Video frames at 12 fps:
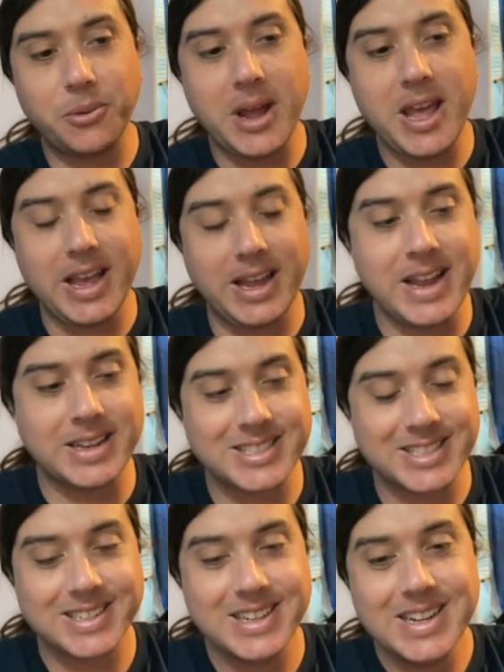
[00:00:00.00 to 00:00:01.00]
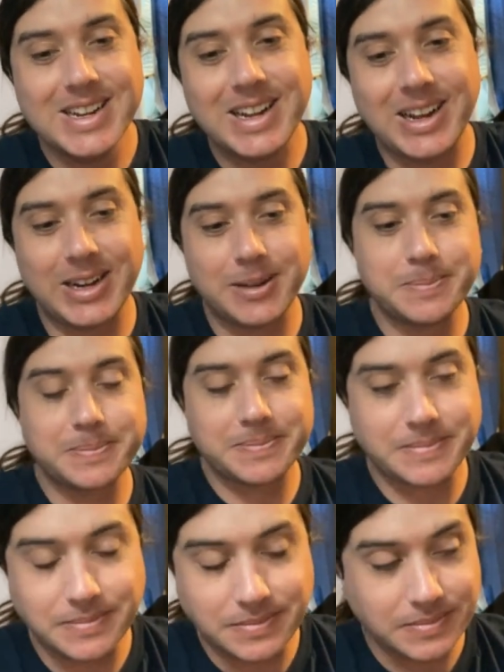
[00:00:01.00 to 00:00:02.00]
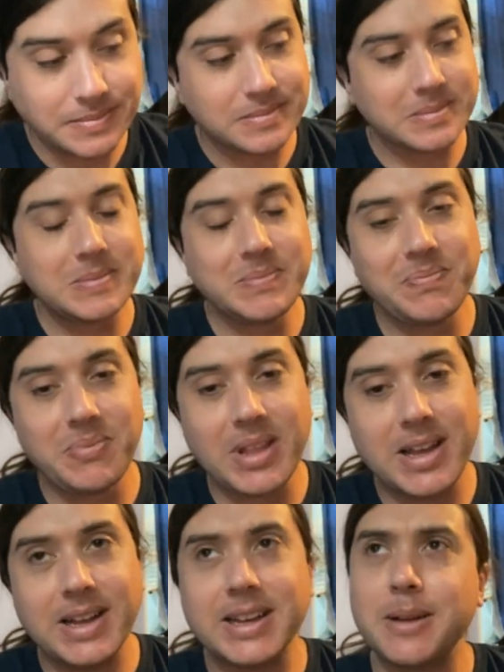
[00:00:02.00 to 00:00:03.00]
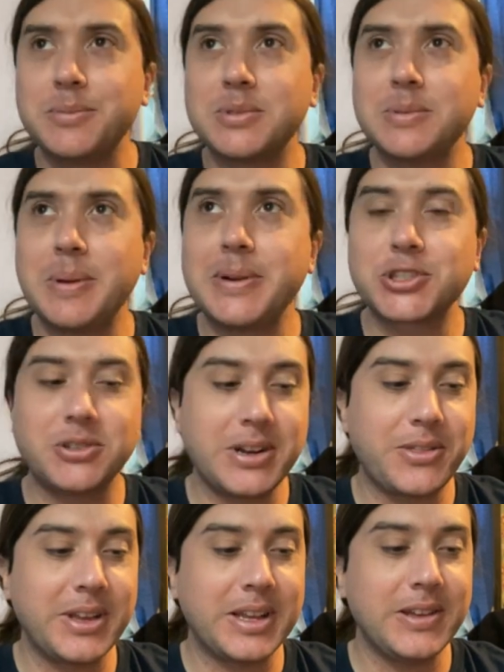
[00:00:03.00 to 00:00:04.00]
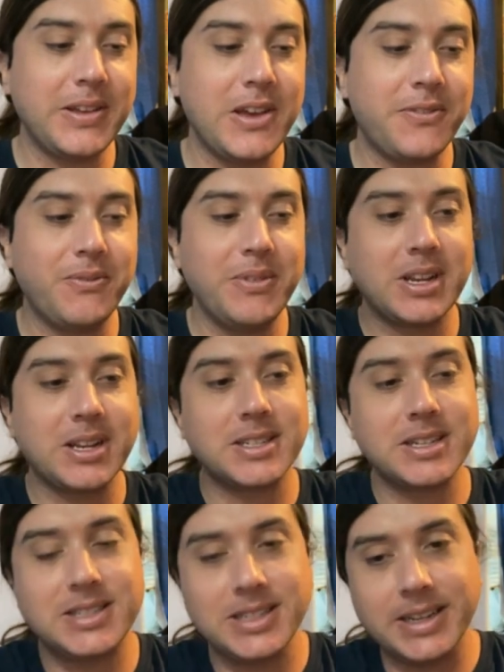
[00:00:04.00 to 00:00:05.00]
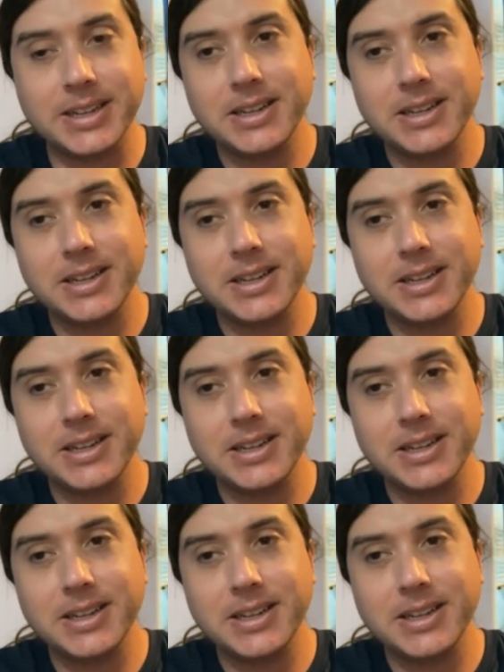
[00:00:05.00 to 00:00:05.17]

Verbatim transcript: wind. um, and I'm, I'm actually trying to think if because it uh,